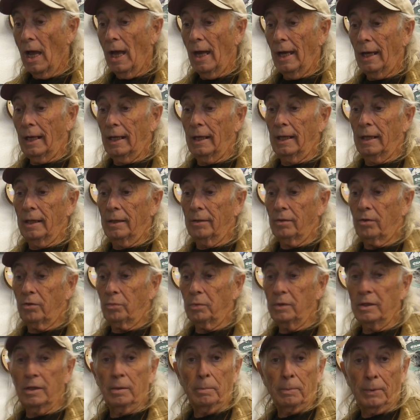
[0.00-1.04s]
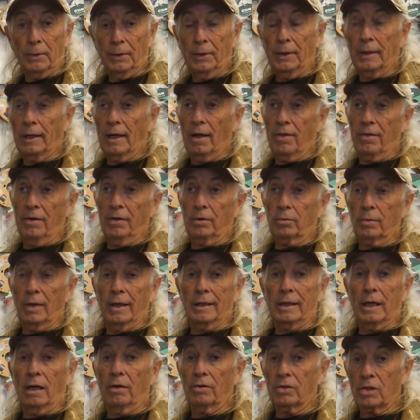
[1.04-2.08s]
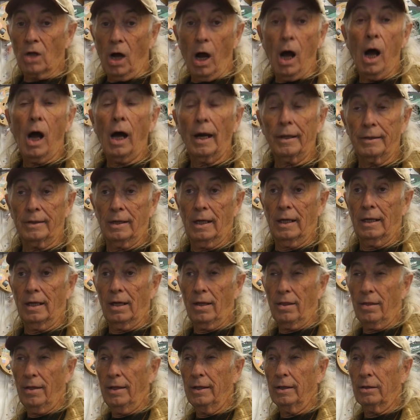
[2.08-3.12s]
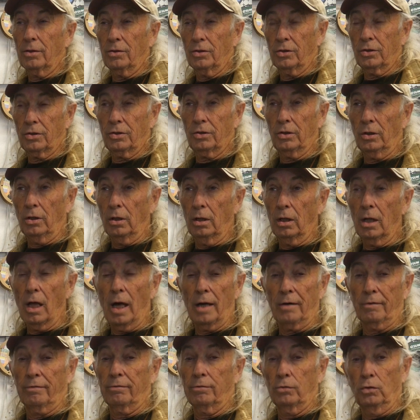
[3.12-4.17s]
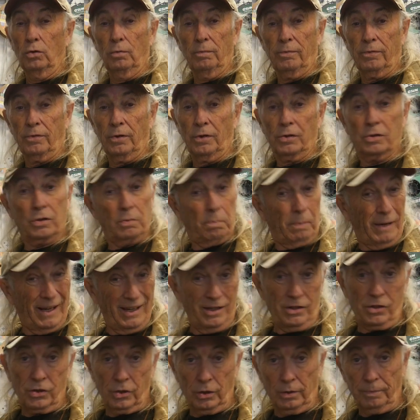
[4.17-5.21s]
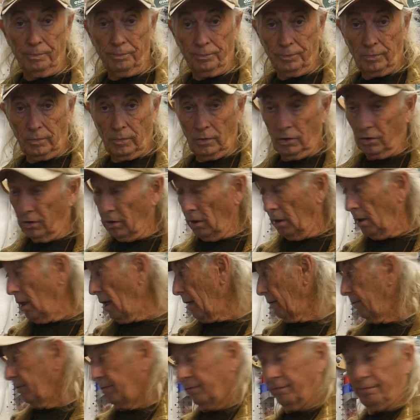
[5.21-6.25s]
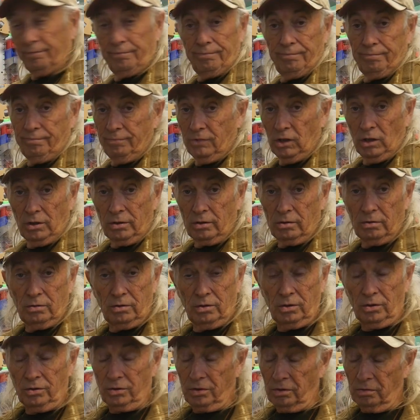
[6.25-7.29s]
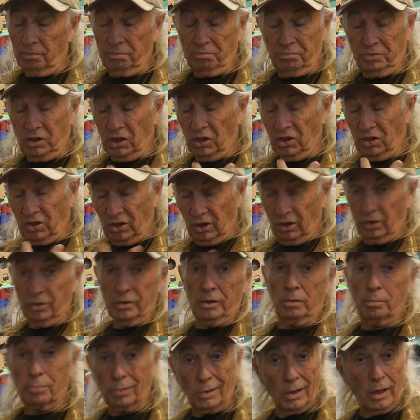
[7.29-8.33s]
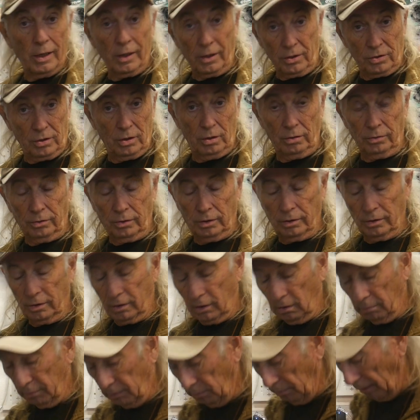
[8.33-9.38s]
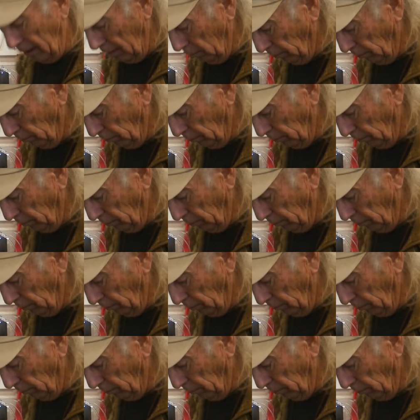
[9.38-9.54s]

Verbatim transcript: And 3D printing, I think right now is hot and I think there's still a lot of room for expansion. There's a lot of, you know, there's a gazillion products out there that can be made